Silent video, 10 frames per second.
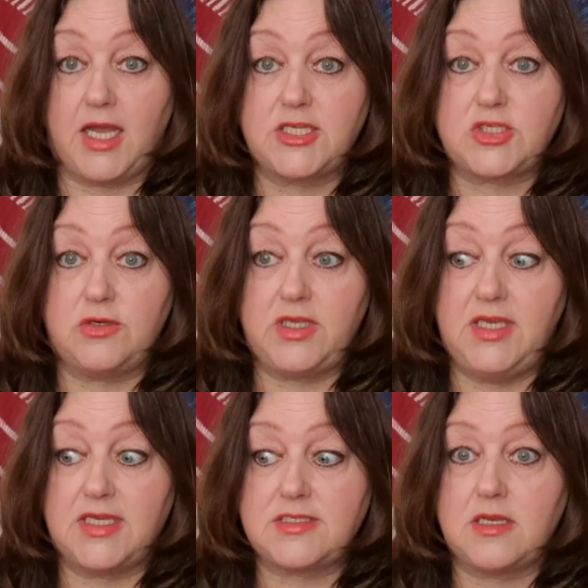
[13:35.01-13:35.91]
I saw
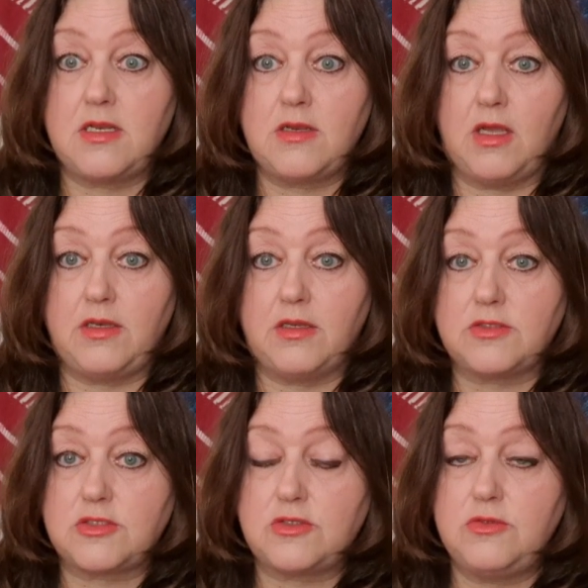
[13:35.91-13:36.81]
he has a
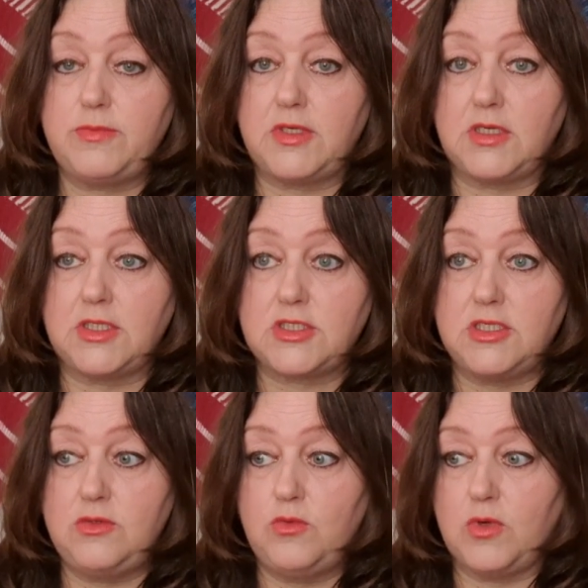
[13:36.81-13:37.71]
super nice
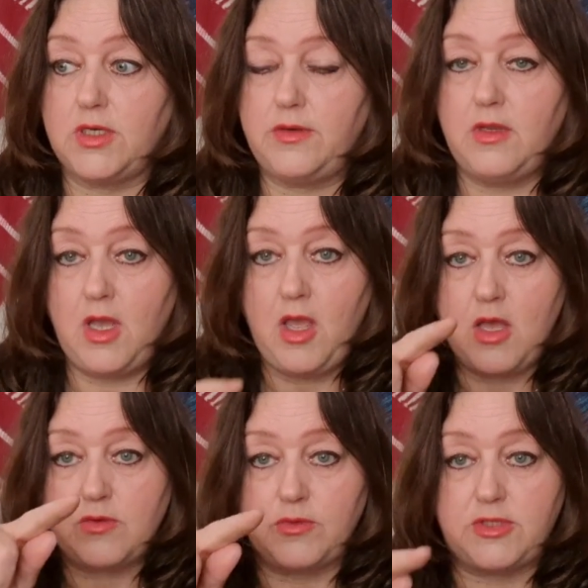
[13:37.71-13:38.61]
new one
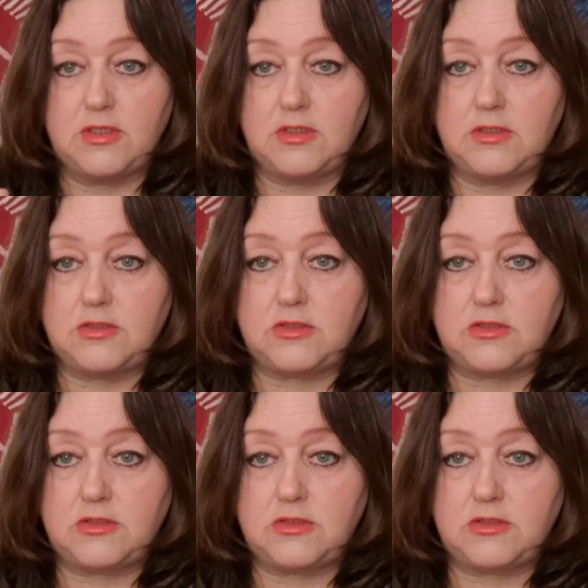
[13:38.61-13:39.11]
with the